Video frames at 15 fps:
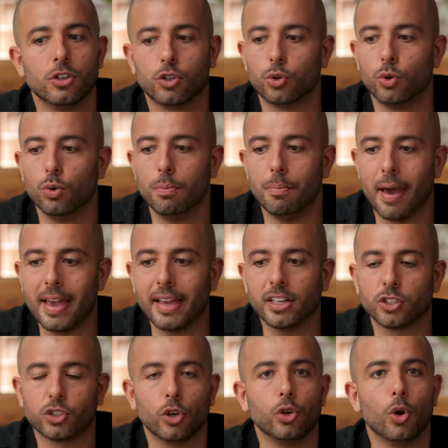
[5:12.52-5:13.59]
to make
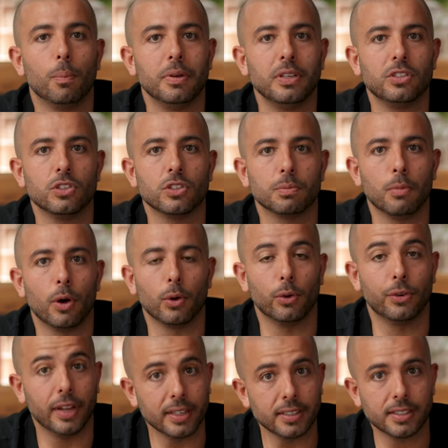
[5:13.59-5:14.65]
it so your business
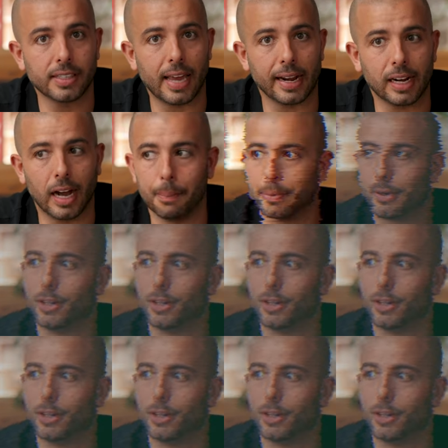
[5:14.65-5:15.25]
model does stack up.